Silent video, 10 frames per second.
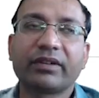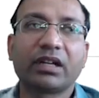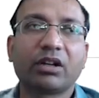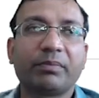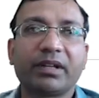
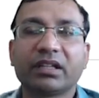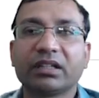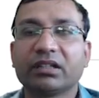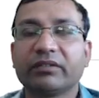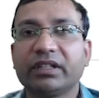ways of
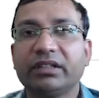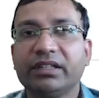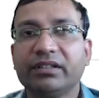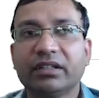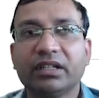adapting
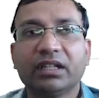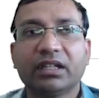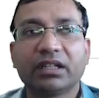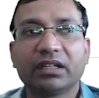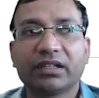with these
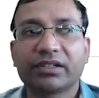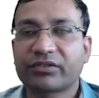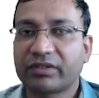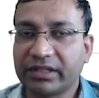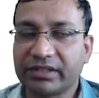
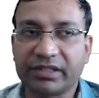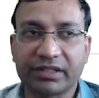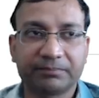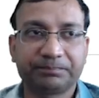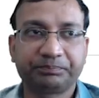
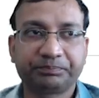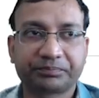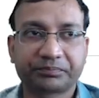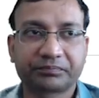strategies.